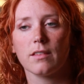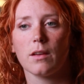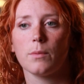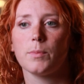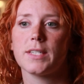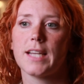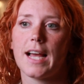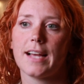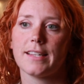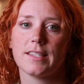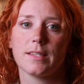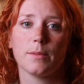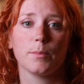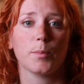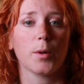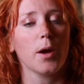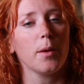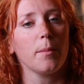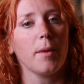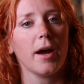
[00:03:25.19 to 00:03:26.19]
So potassium
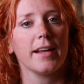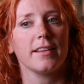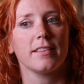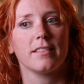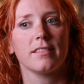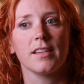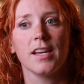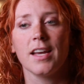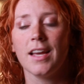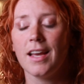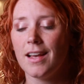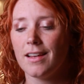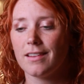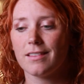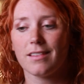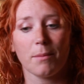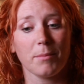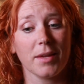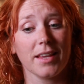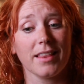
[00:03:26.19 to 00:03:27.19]
bromide is
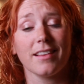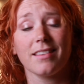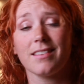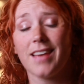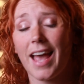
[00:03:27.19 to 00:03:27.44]
something that